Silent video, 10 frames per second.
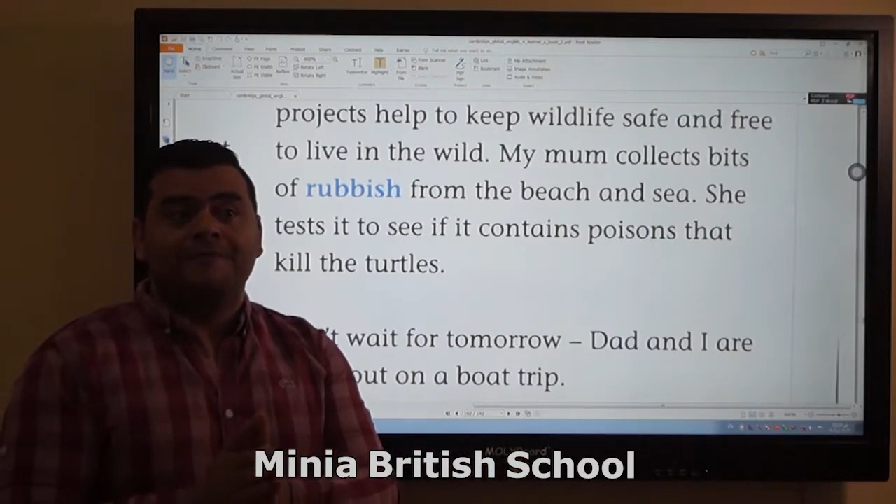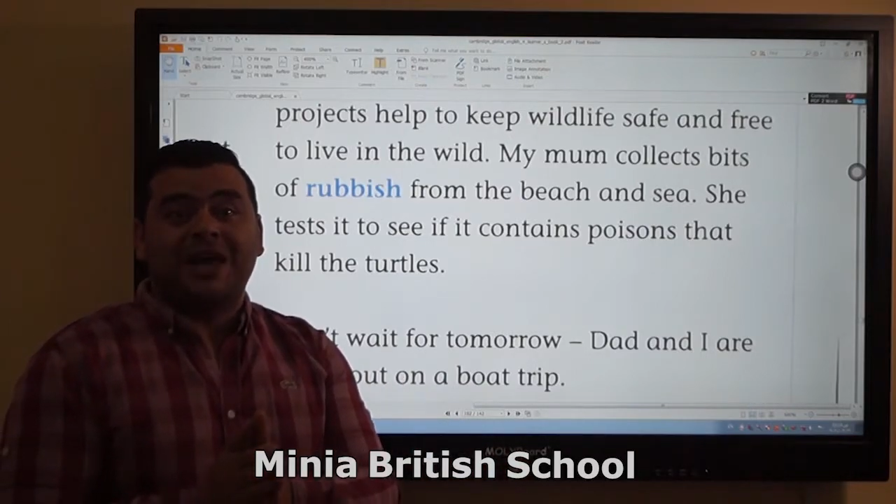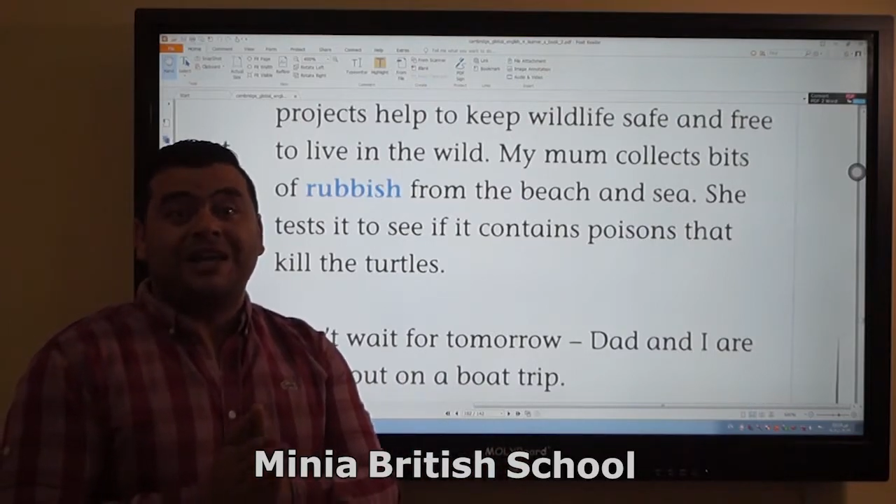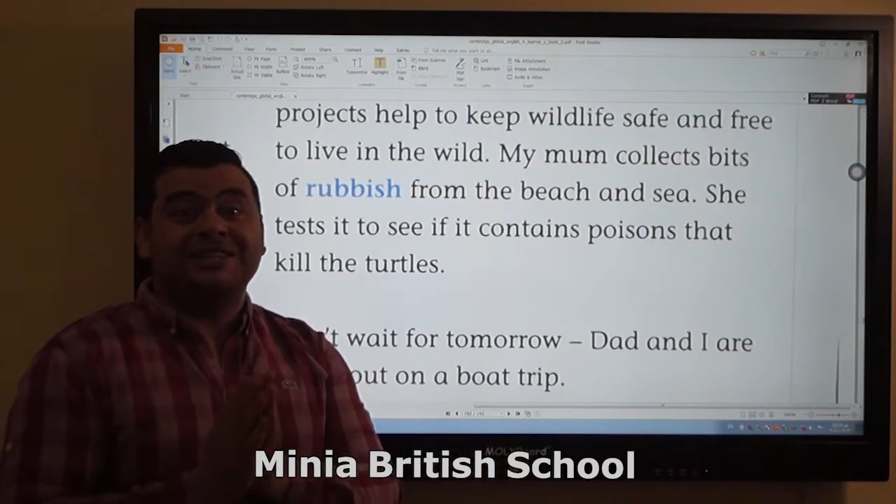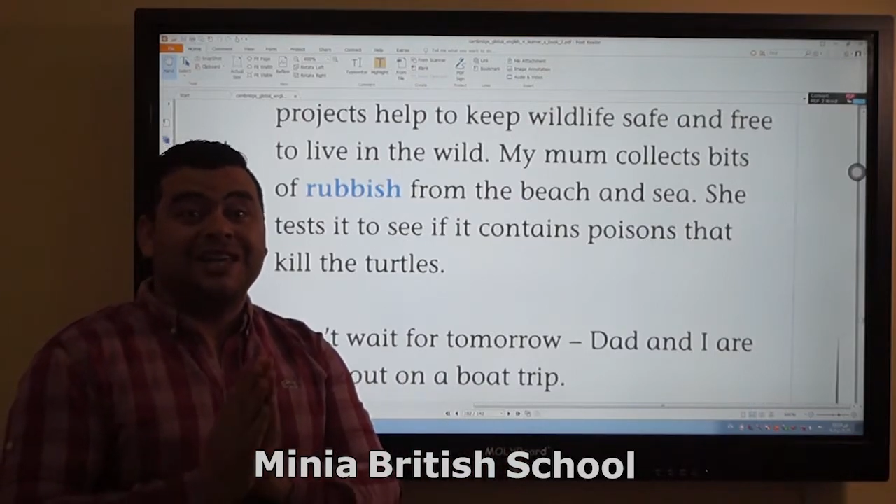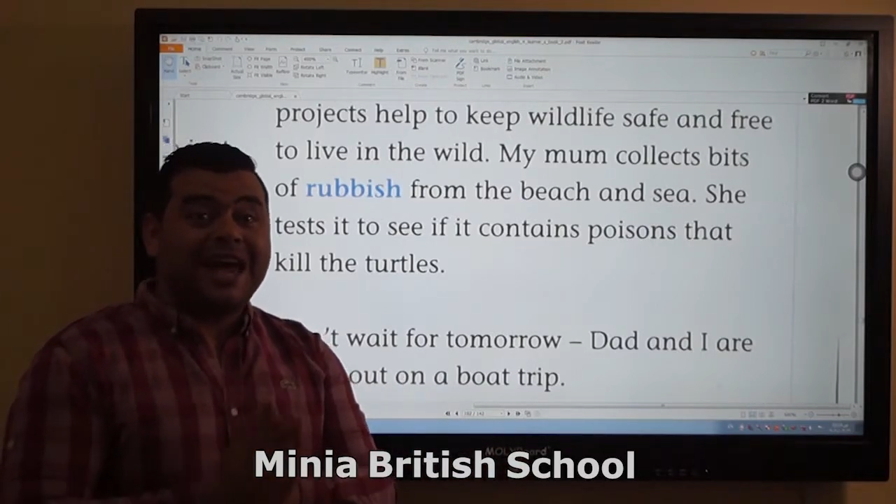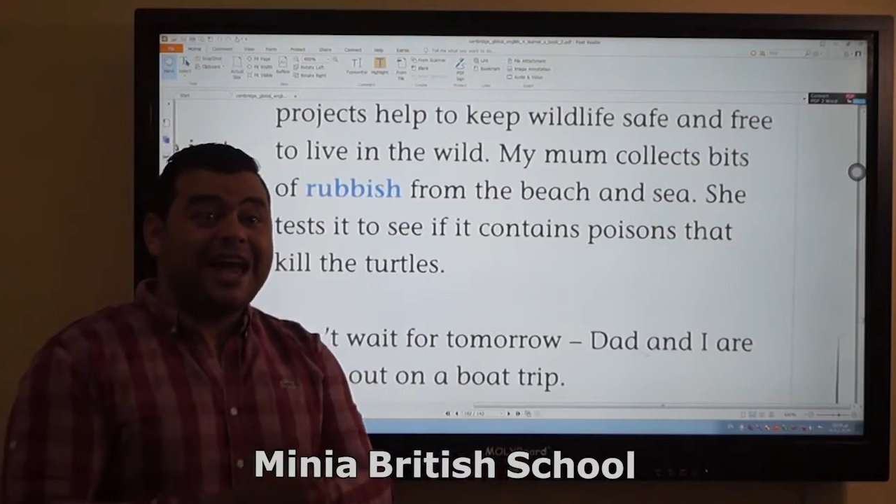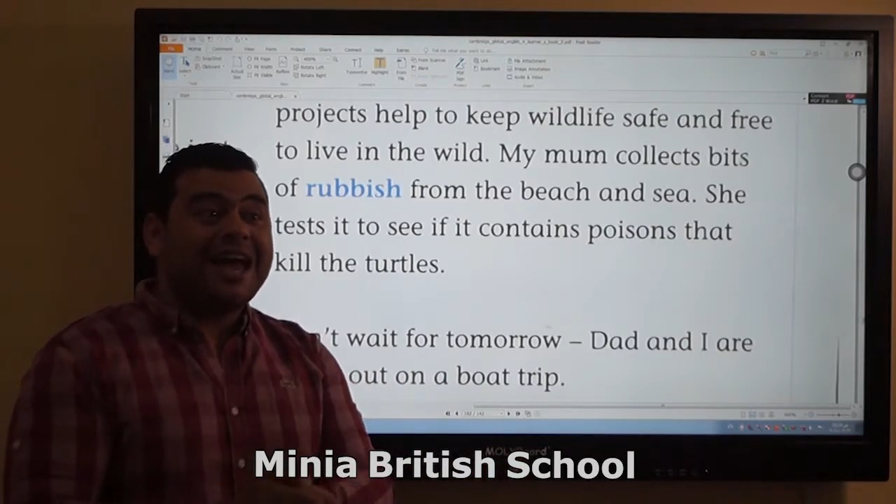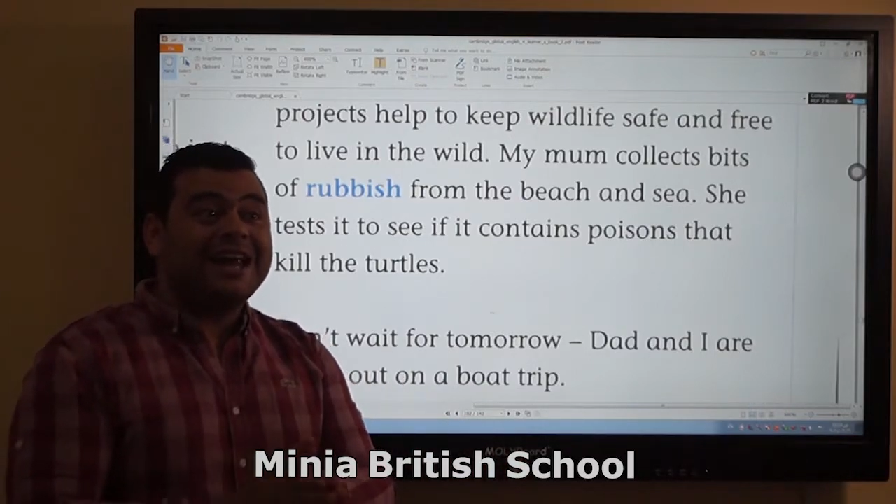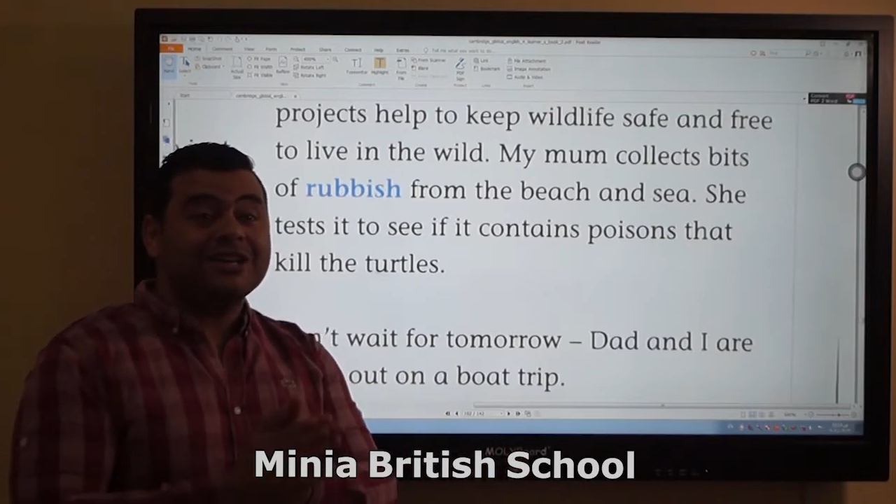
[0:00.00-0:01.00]
and it
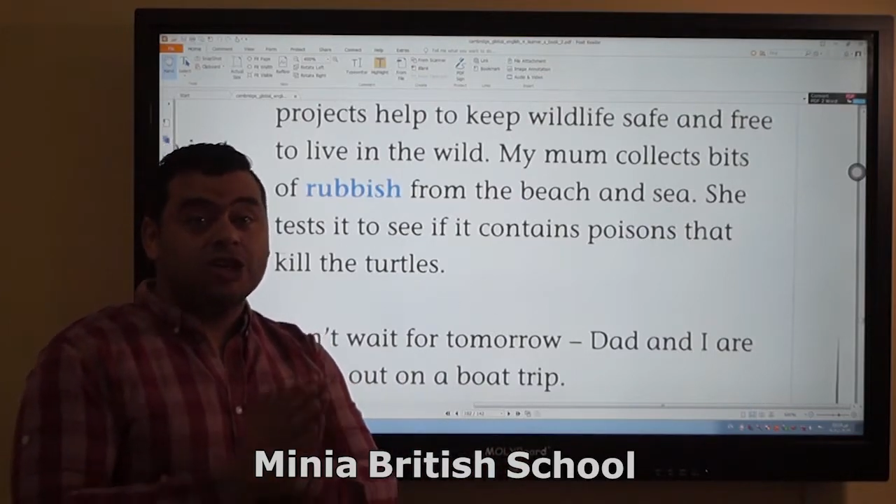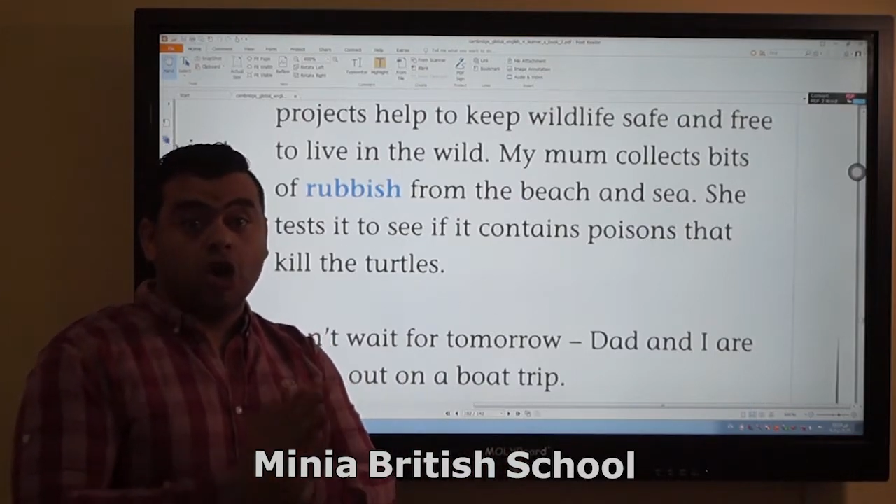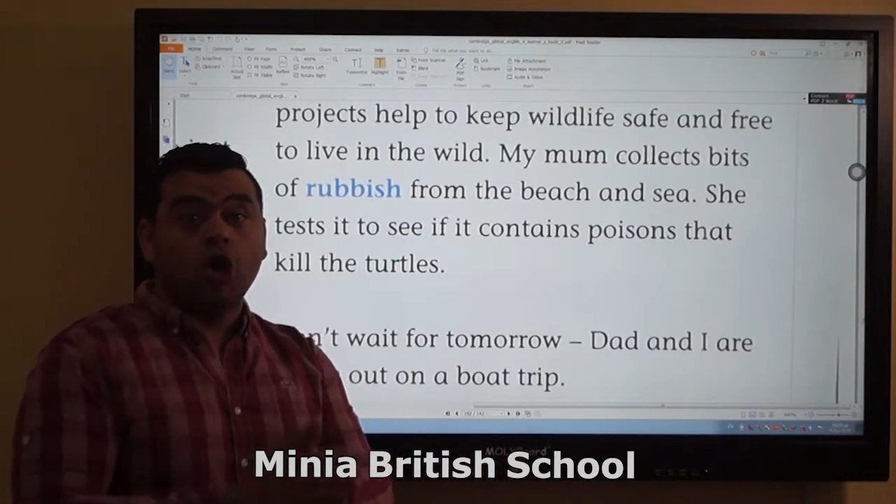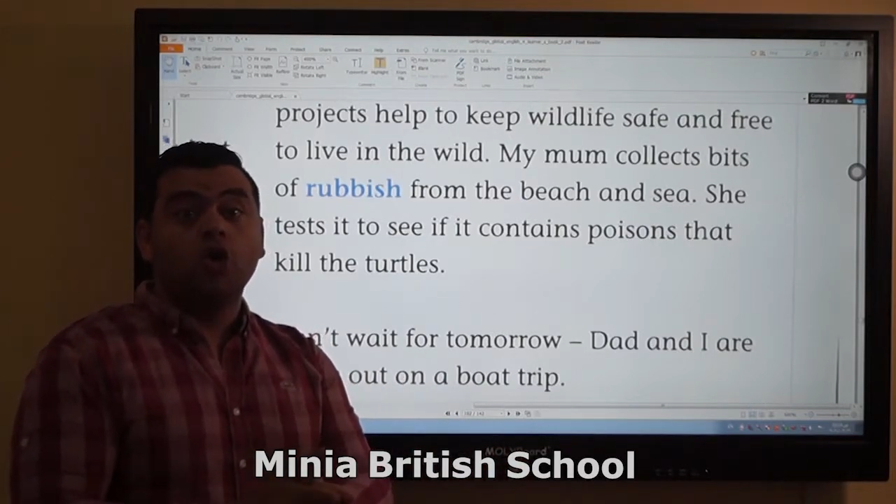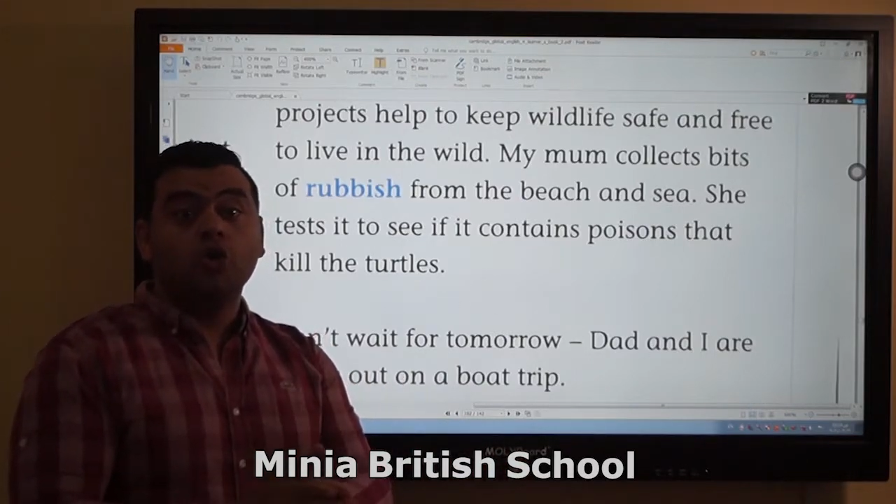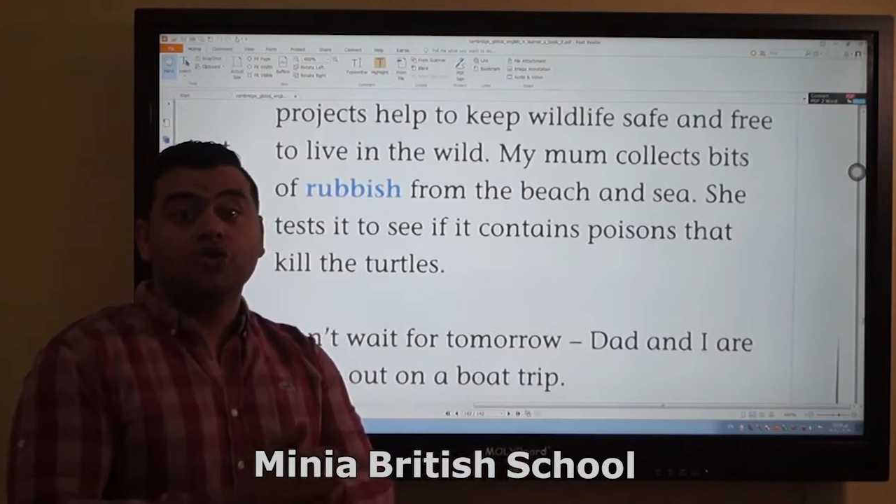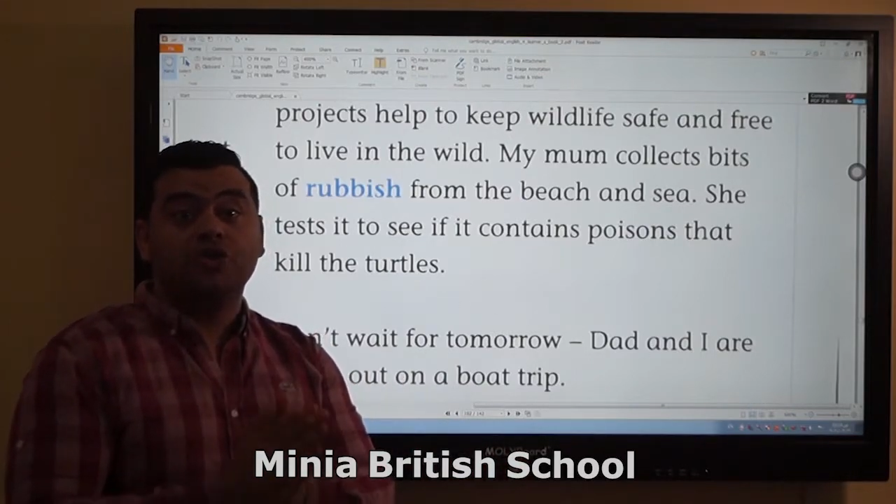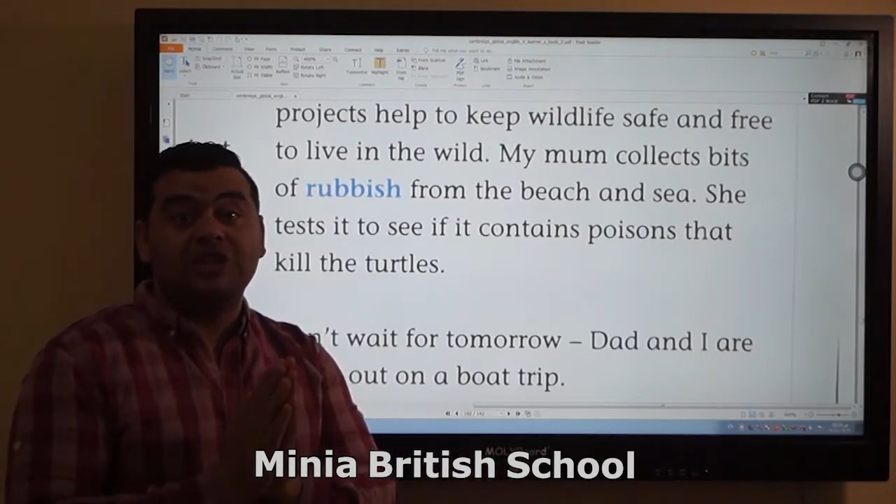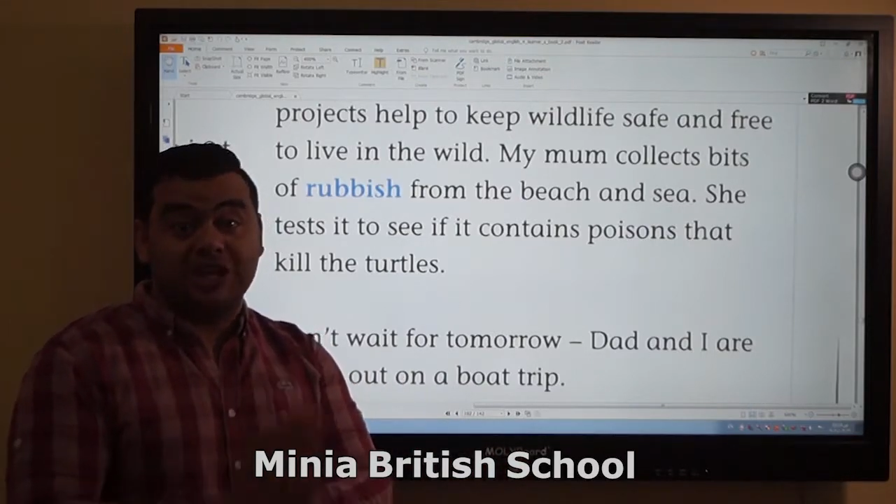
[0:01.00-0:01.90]
can cause